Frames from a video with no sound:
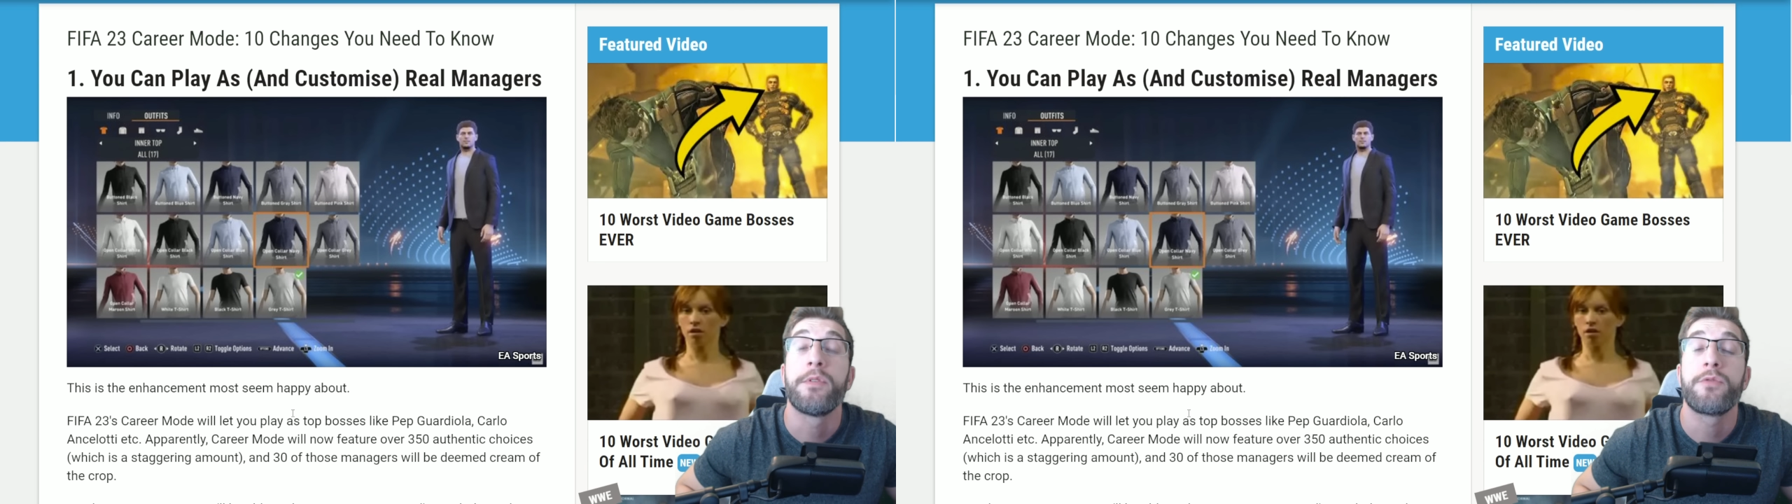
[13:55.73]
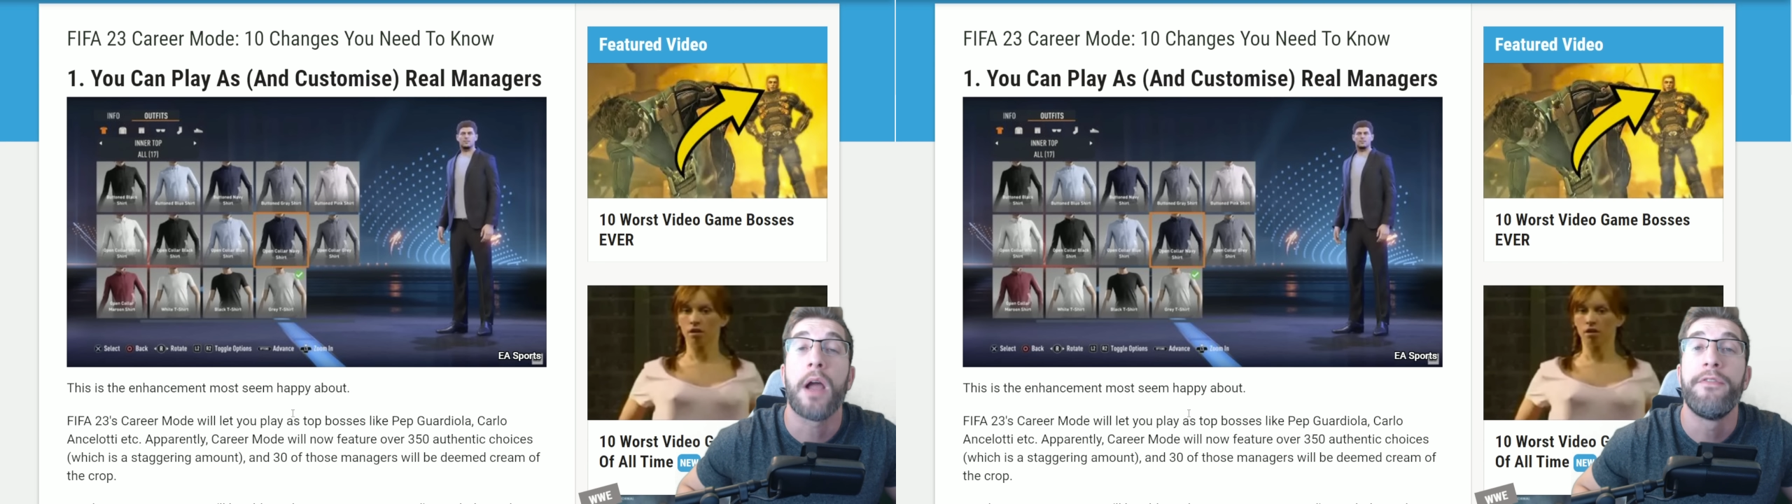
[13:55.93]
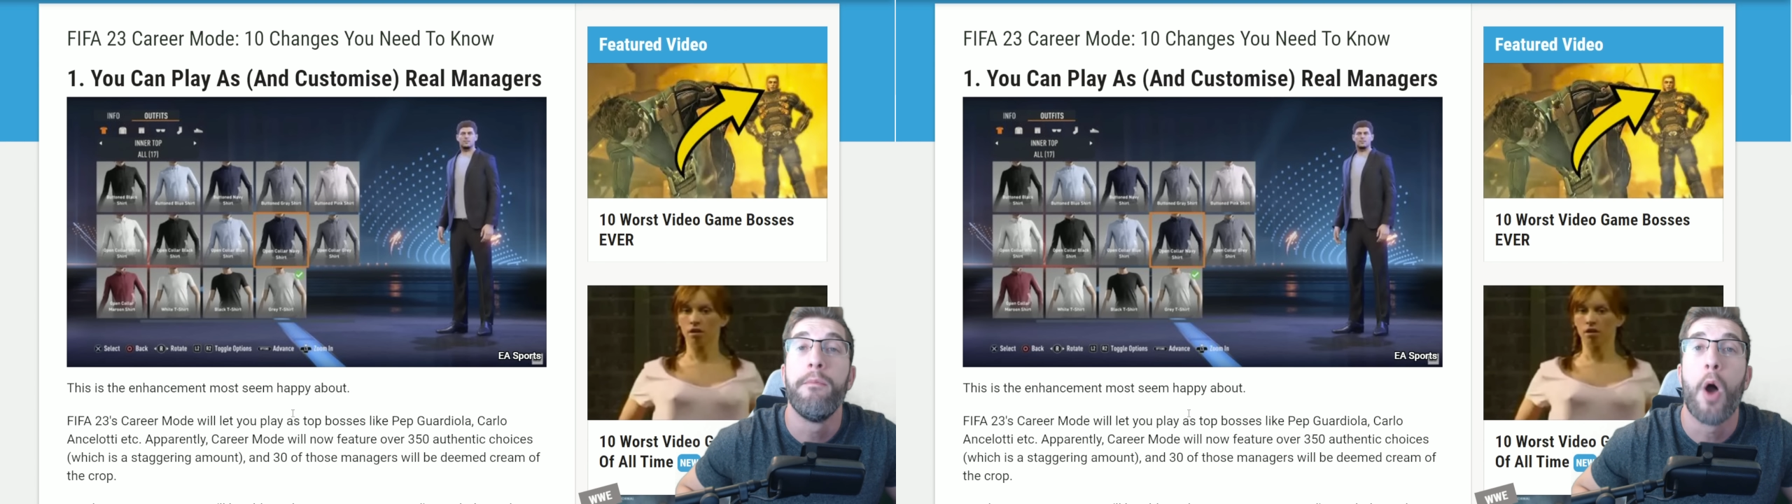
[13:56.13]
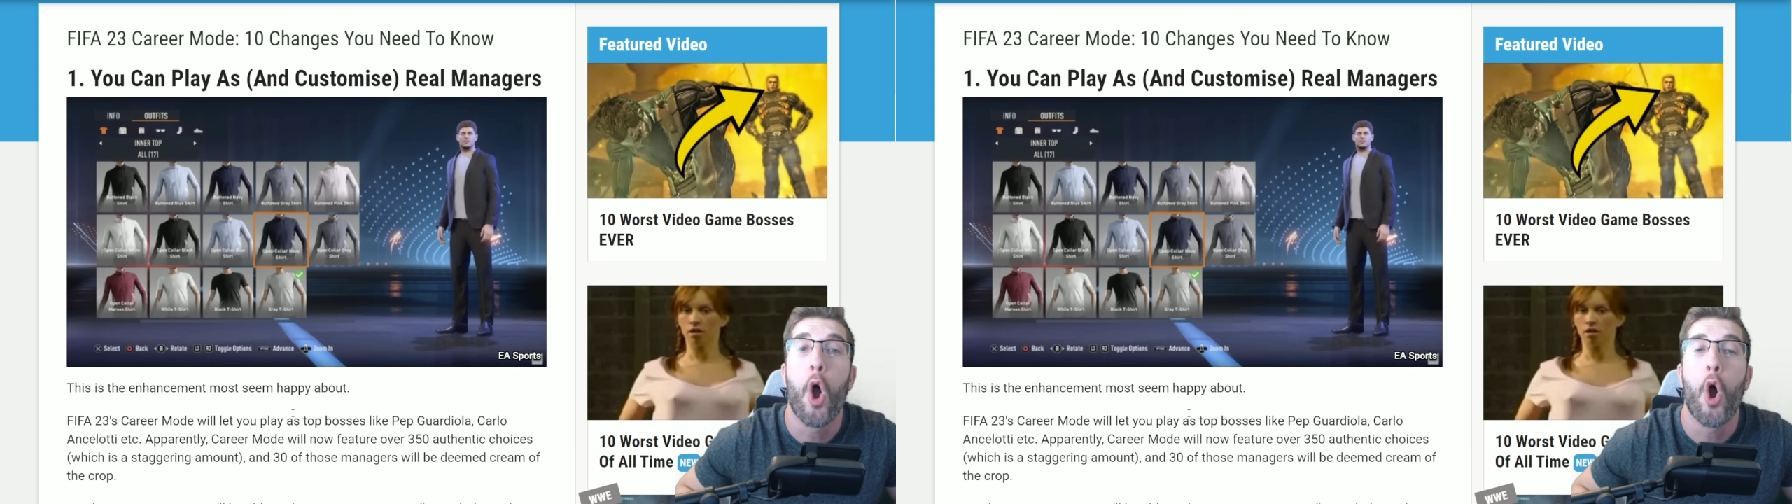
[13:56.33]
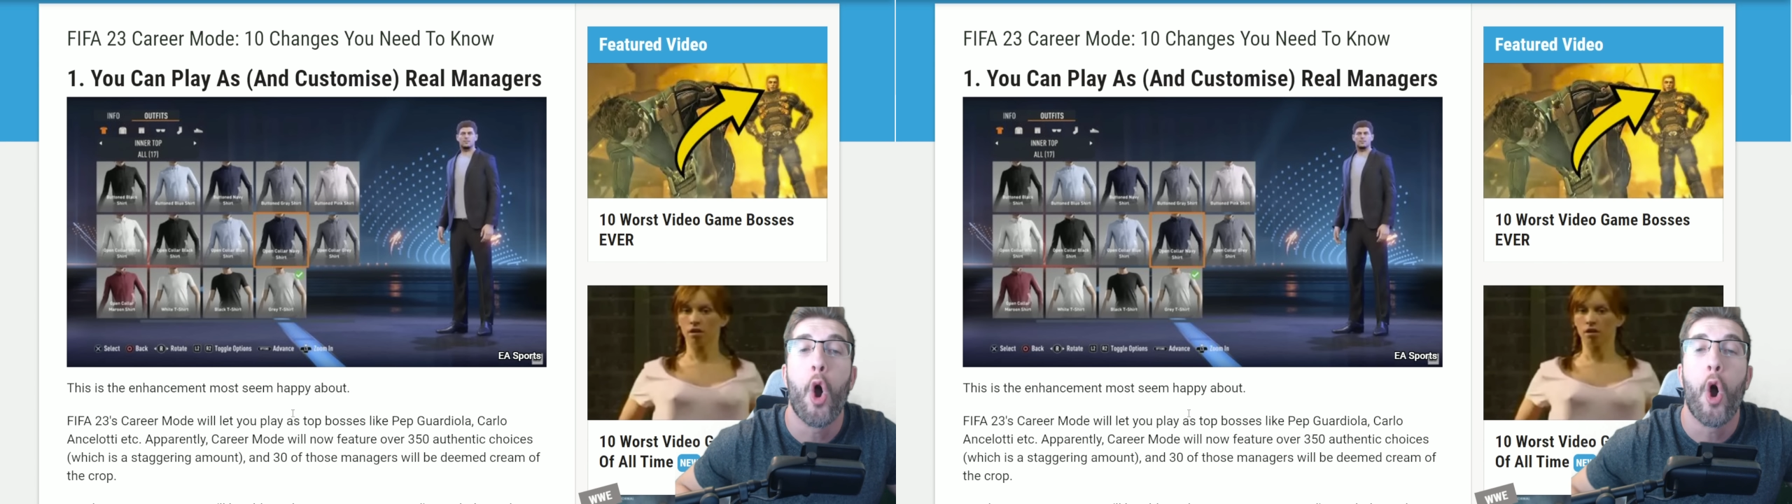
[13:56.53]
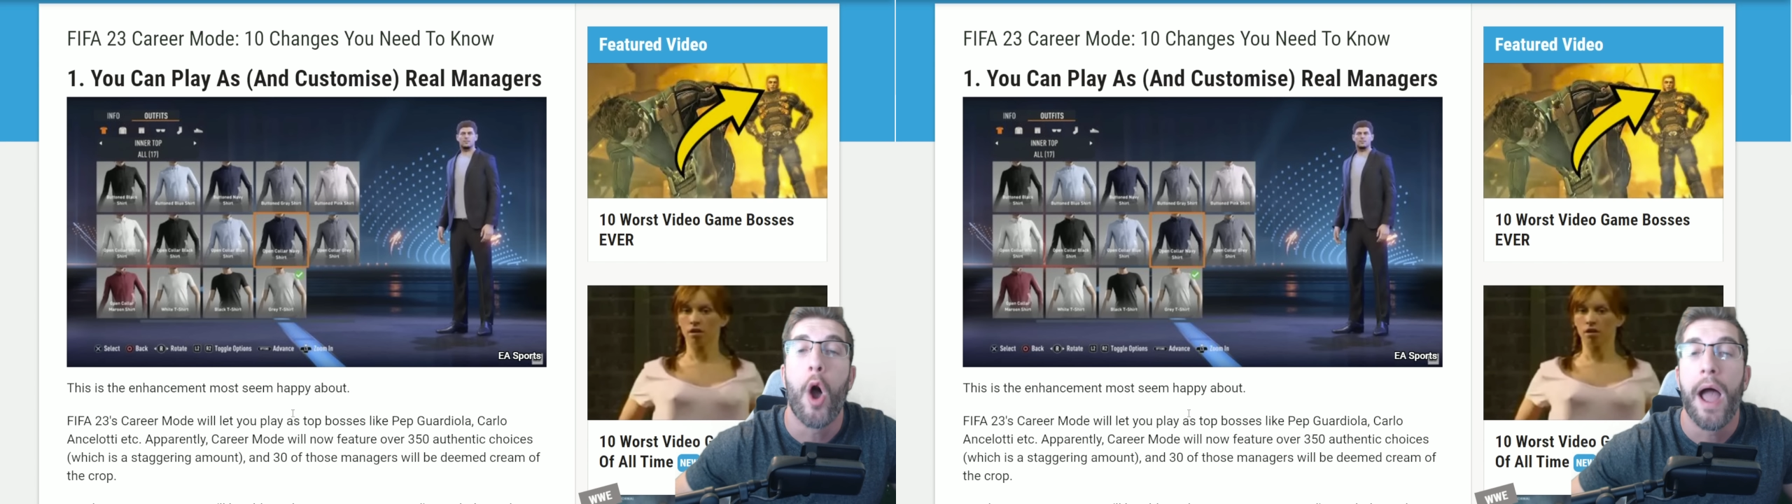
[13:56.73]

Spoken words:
subscribe for more.